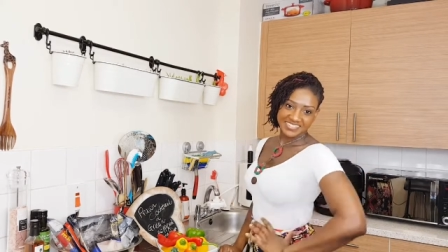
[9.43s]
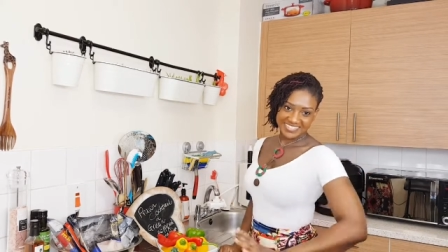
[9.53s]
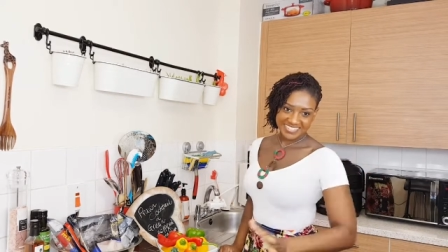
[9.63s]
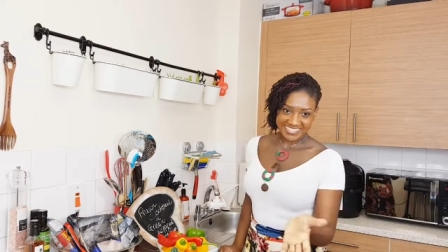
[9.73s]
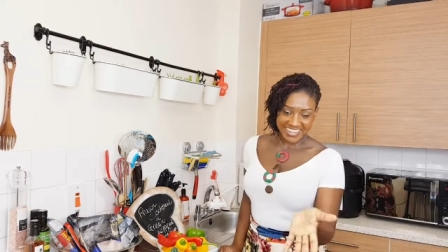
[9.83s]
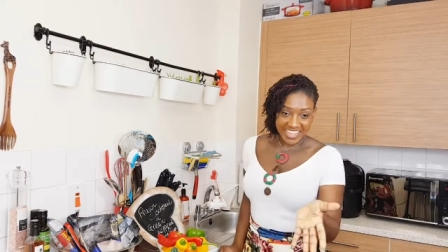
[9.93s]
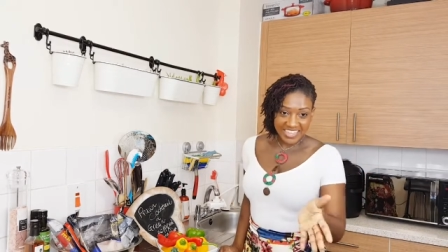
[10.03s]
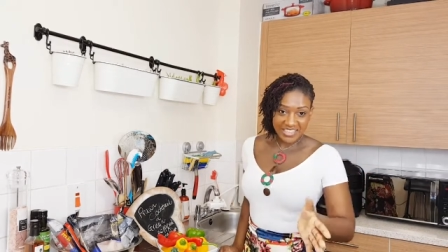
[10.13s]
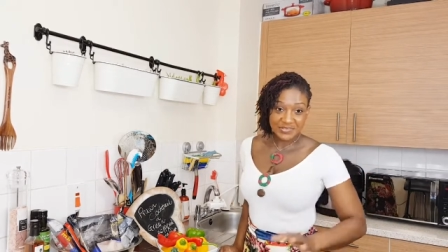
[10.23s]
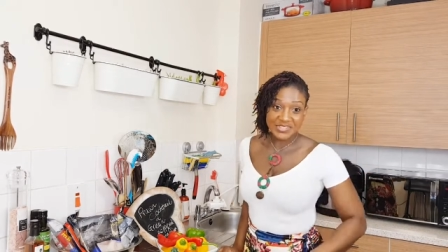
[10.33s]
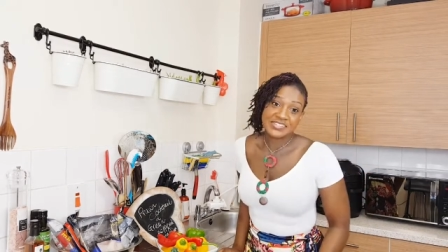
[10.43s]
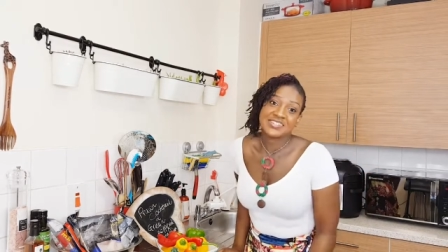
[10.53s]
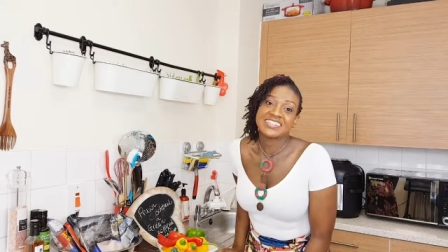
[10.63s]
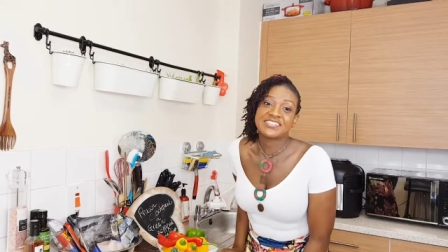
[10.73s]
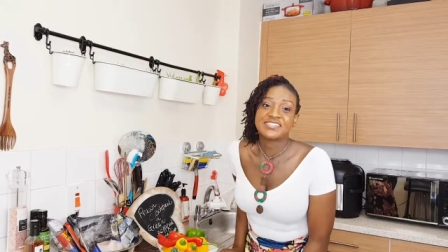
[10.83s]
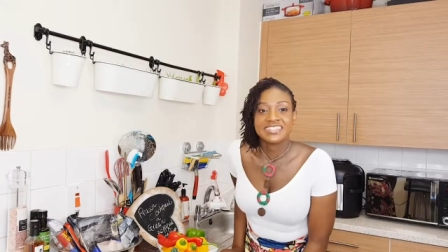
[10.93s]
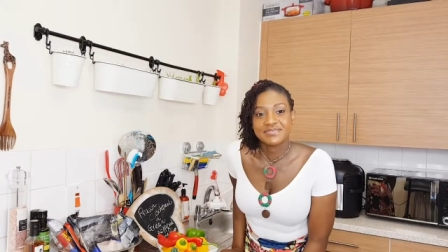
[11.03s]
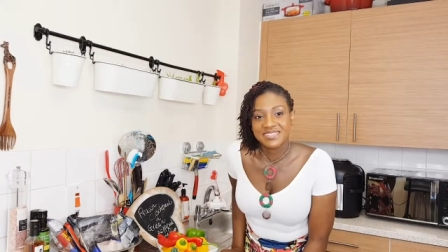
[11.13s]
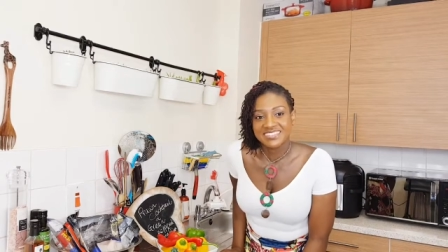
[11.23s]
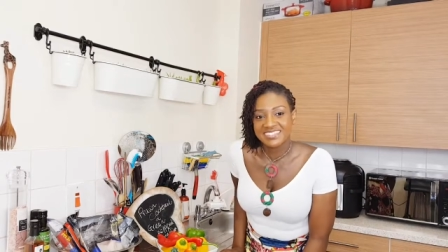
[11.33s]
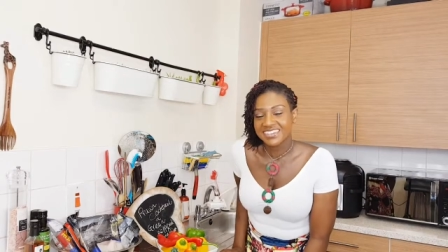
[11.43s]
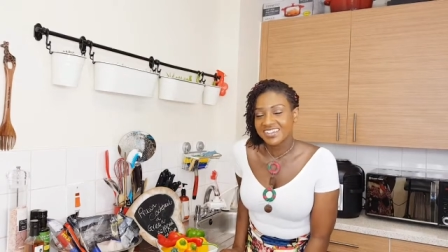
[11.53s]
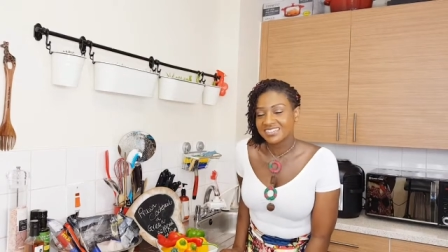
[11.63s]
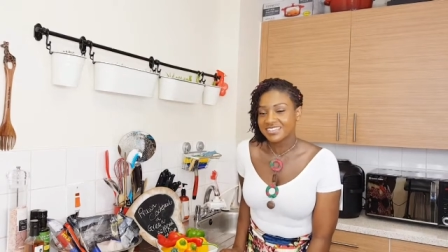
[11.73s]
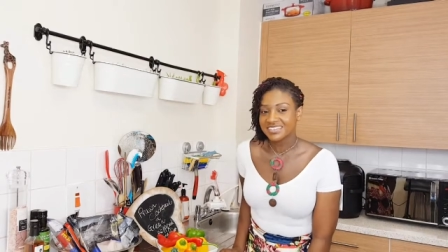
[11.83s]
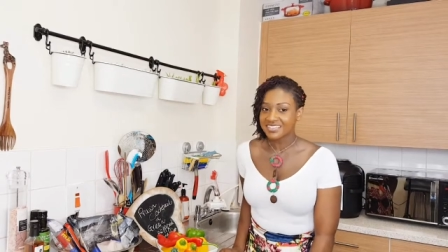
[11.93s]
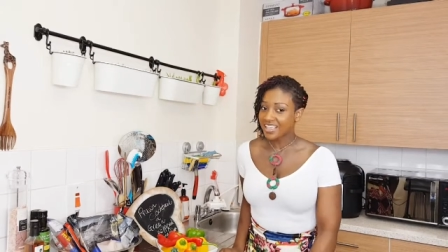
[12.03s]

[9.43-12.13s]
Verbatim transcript: Today we're talking Christmas starters.